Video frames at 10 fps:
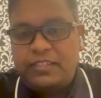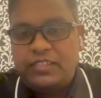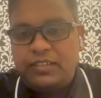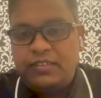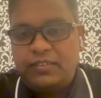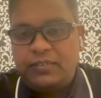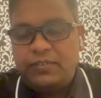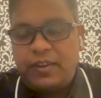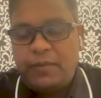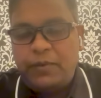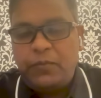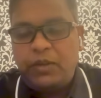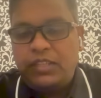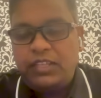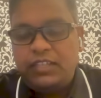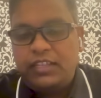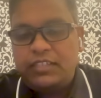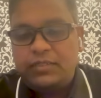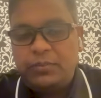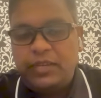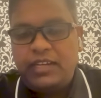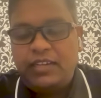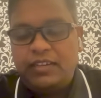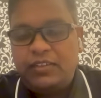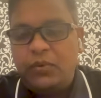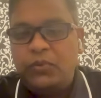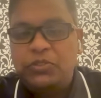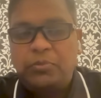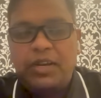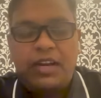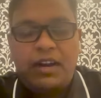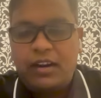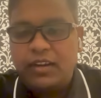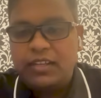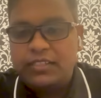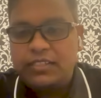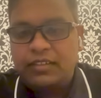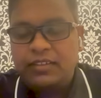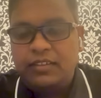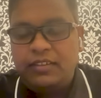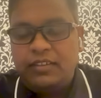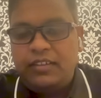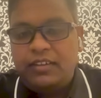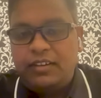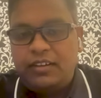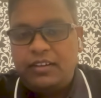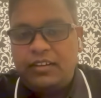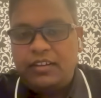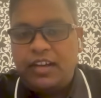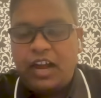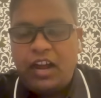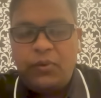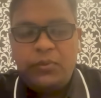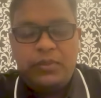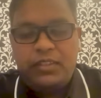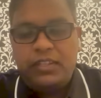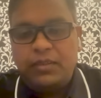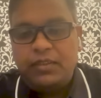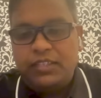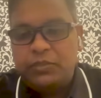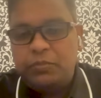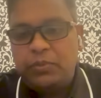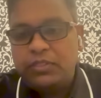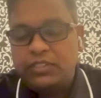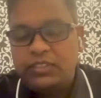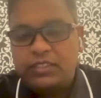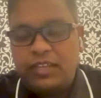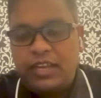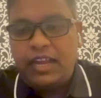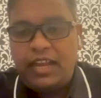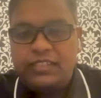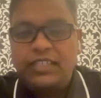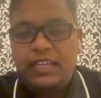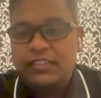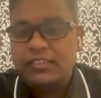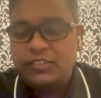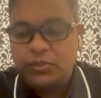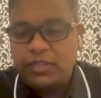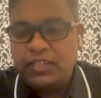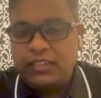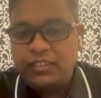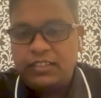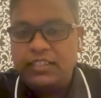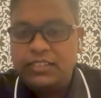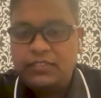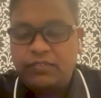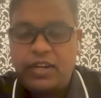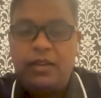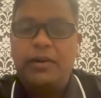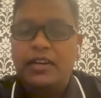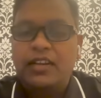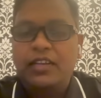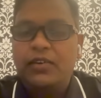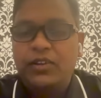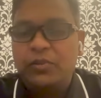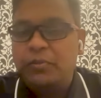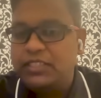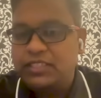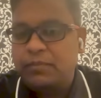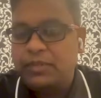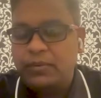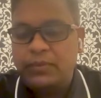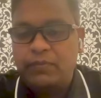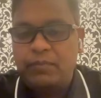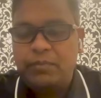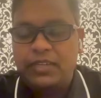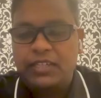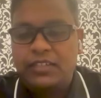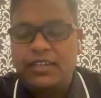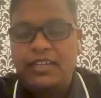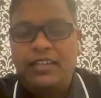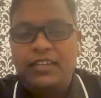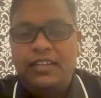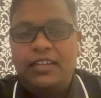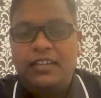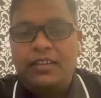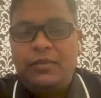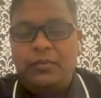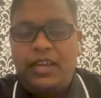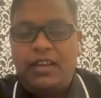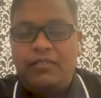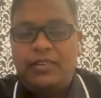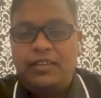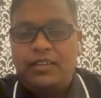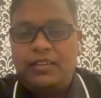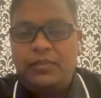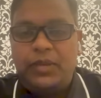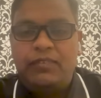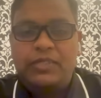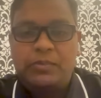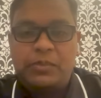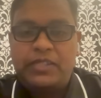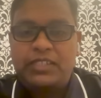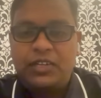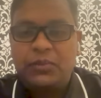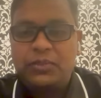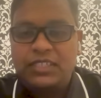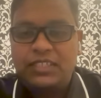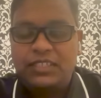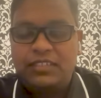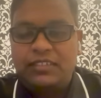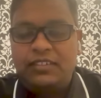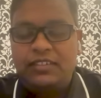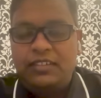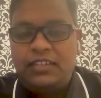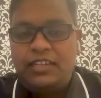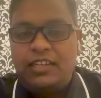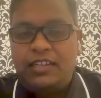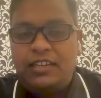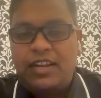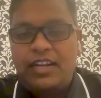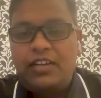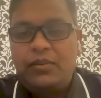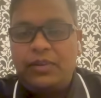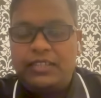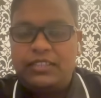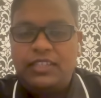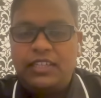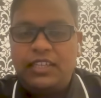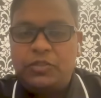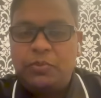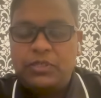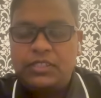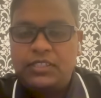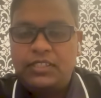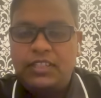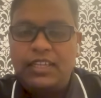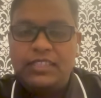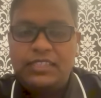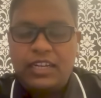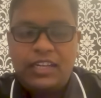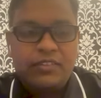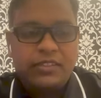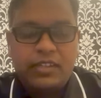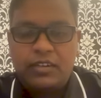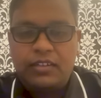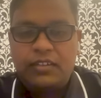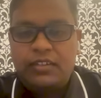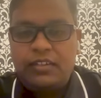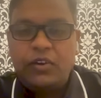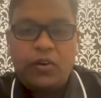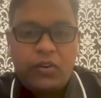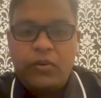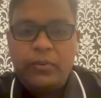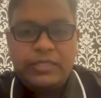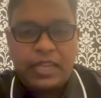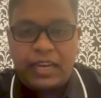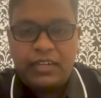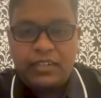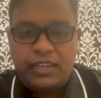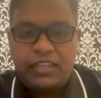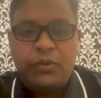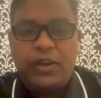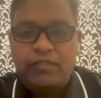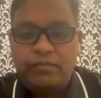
So, I mean, one thing that's very close to my heart is how the esports as it exists today is fundamentally going to be disrupted with Web3, right? We have some special tools here. Right now, existing esports, the incentives are not always aligned. Like you